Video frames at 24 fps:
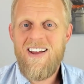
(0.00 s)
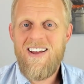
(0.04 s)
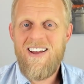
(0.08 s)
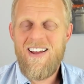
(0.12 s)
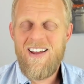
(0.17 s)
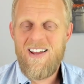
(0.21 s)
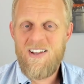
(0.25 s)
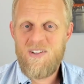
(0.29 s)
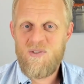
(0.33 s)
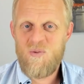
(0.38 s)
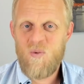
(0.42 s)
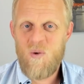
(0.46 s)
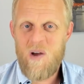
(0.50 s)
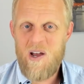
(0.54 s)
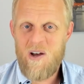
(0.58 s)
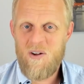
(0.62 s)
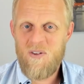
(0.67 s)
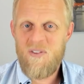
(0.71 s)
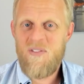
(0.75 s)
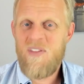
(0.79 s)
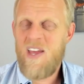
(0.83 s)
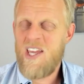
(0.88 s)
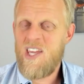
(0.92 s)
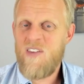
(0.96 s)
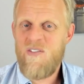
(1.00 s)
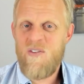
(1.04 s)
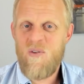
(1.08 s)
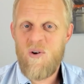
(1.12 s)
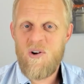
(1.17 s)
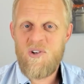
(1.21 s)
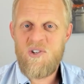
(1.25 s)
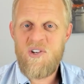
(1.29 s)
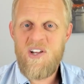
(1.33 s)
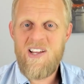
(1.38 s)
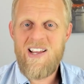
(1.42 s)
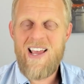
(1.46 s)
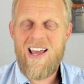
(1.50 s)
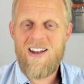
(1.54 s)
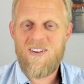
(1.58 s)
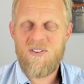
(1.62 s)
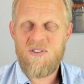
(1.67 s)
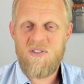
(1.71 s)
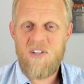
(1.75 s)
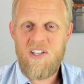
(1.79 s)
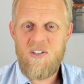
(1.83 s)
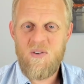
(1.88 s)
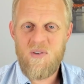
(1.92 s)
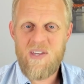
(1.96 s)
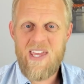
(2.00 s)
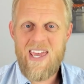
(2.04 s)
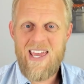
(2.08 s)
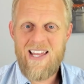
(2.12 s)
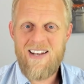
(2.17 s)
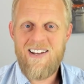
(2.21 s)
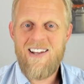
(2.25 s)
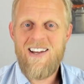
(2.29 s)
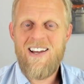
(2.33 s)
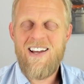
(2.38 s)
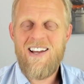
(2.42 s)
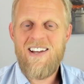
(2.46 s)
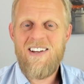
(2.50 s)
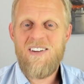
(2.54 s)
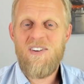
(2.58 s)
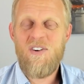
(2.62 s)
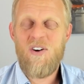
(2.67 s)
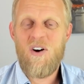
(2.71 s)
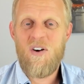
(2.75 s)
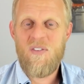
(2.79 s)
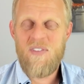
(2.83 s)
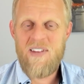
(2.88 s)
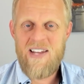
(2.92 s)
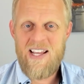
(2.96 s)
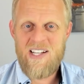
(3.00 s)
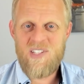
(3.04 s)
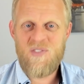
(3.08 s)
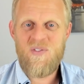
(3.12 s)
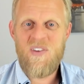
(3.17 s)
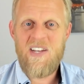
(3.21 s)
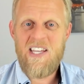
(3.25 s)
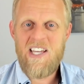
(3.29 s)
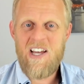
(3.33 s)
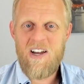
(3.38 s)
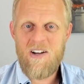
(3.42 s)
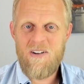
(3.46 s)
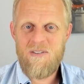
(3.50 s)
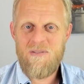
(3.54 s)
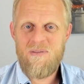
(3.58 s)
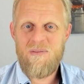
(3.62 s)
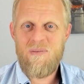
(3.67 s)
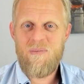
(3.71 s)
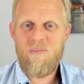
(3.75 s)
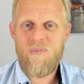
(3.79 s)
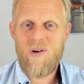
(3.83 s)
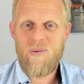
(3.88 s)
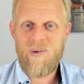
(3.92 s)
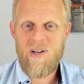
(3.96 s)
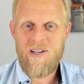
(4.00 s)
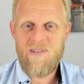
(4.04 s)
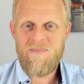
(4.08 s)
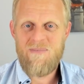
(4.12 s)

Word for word: as well. Thank you for watching, and I'll see you again on the next video. Bye bye.